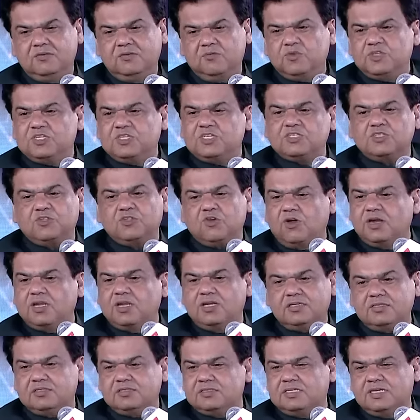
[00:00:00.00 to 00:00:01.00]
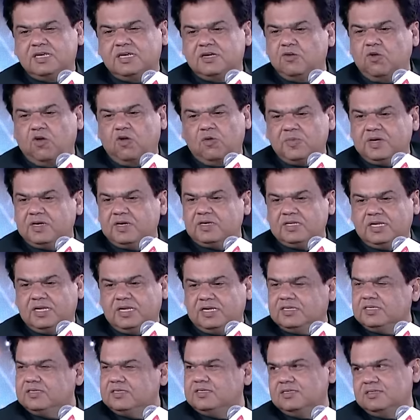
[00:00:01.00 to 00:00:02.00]
which is not a state government
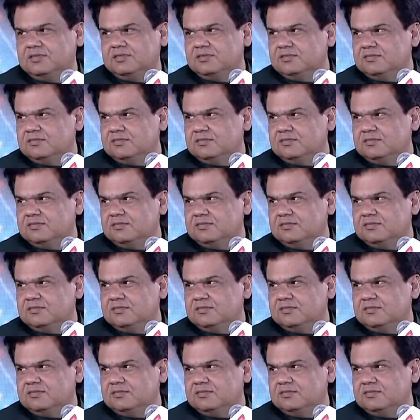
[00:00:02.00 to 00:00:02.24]
entity.